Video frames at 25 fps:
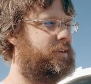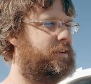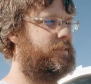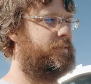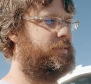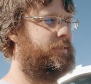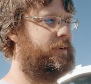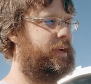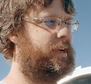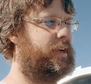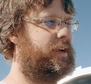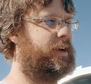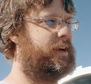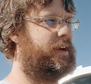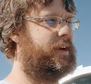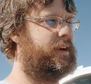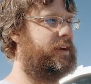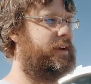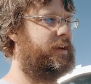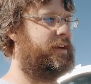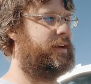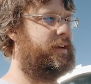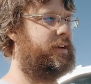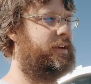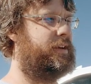we
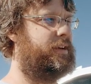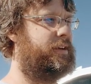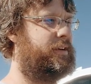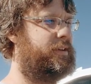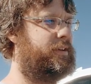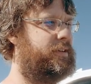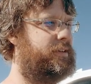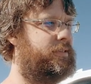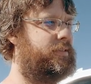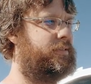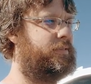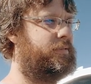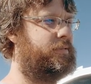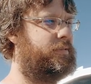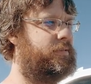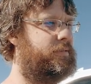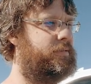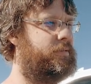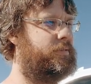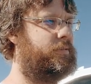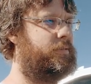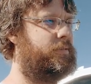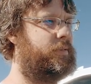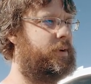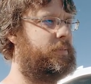
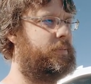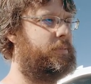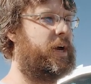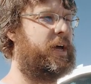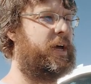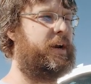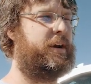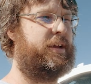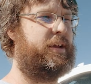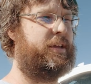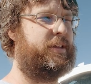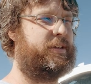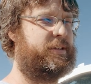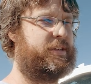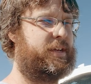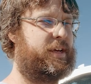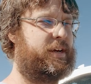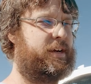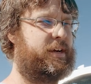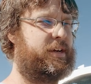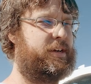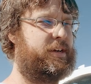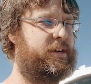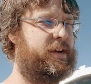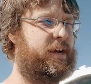bought another set
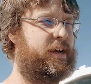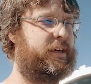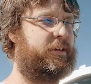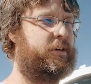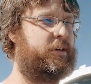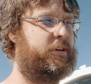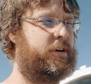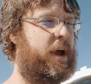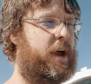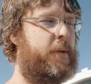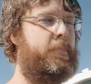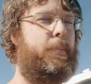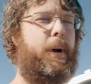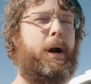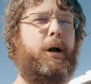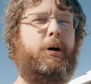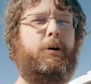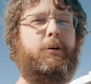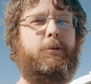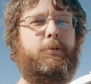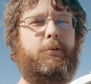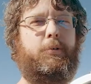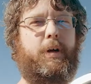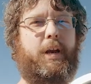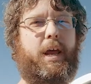of injectors. I
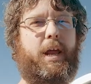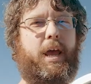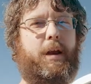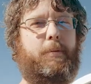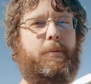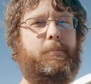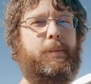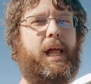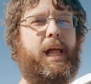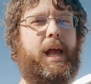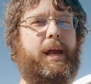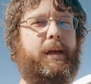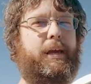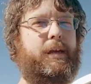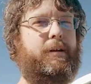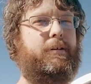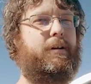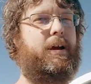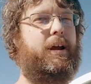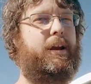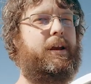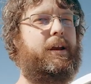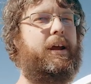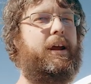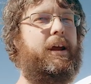borrowed one out of Blackie
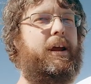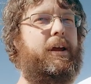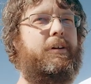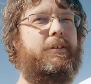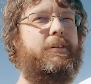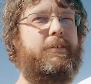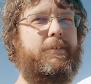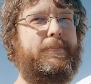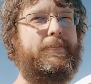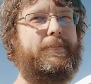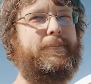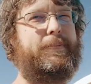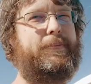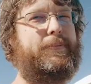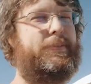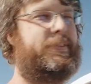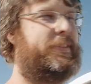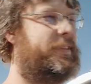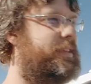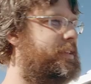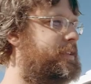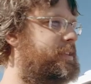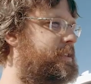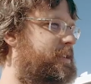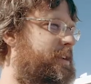right now.
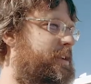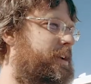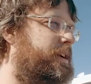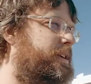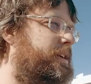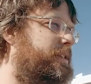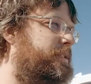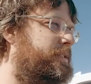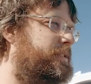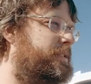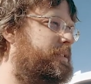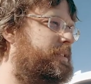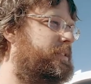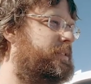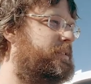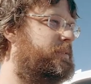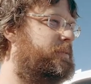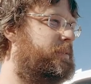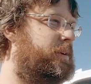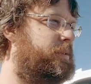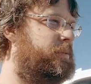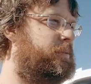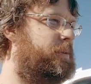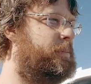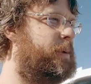So
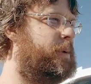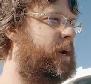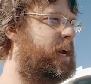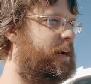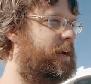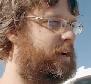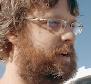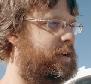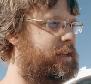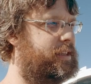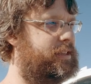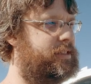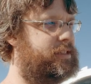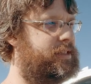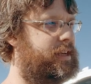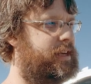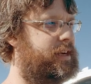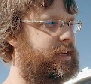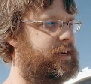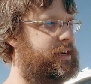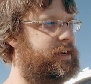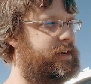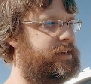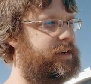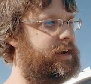we bought another
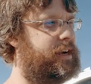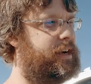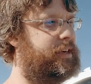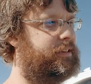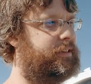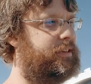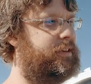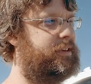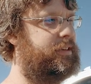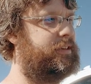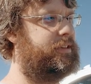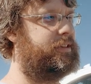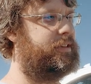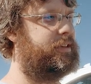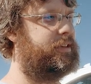set of injectors.